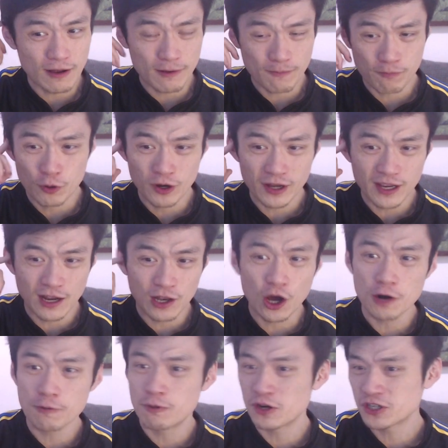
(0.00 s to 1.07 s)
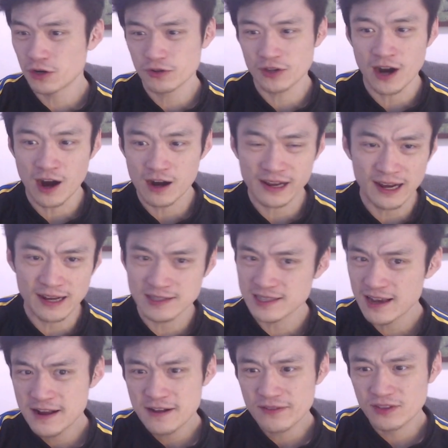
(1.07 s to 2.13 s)
putting a lot of pressure on the Hurricanes.
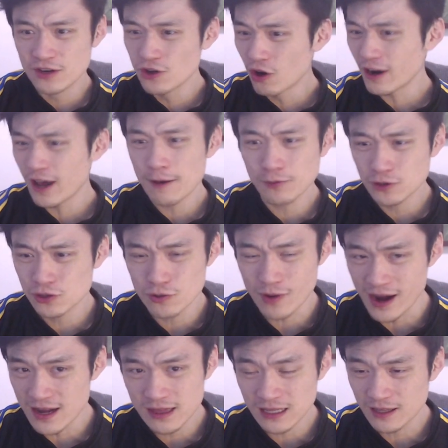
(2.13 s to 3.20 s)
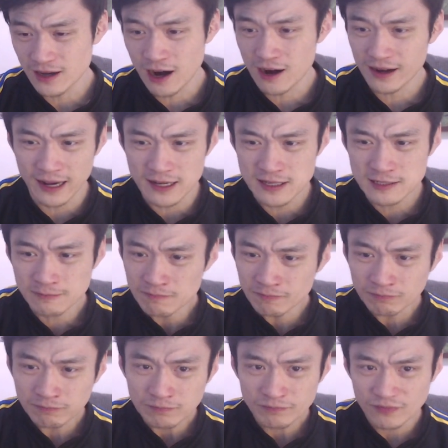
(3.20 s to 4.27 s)
They're not able to do anything. The Hurricanes,
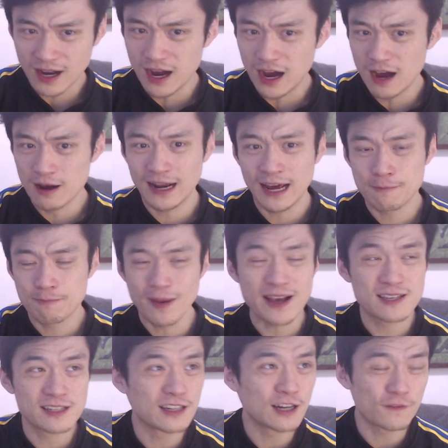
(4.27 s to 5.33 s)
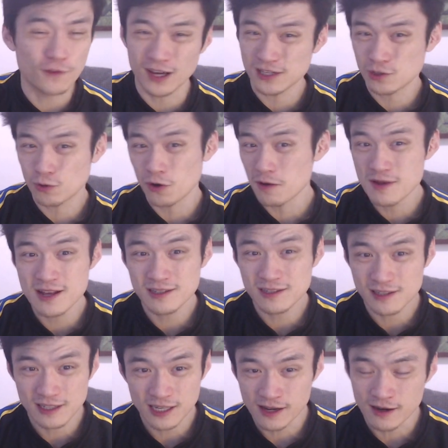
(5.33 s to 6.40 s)
like basically for like 20 minutes in
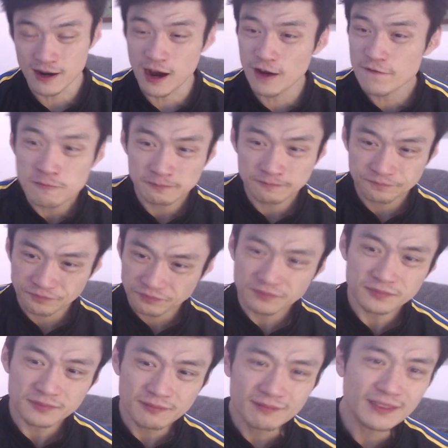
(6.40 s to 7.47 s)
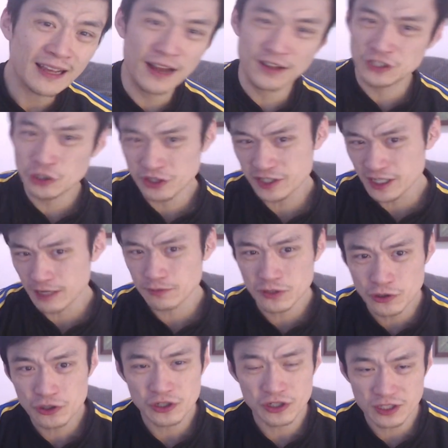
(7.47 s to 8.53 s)
the second half, until the
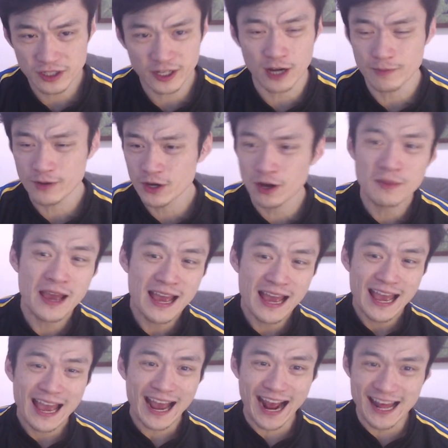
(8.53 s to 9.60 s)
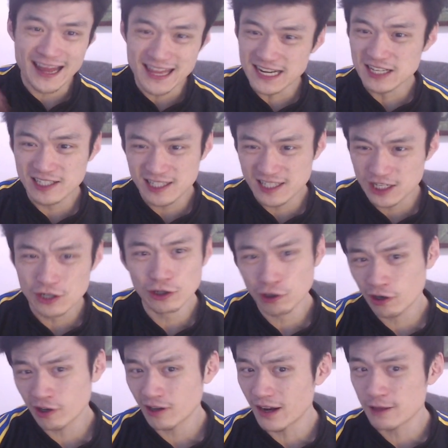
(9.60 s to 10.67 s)
substitutions are coming on, and then it's still
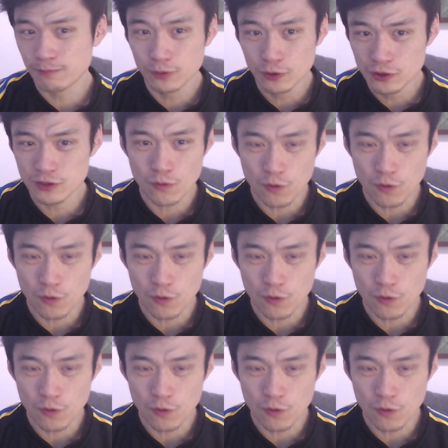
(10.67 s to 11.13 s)
looking like the Blues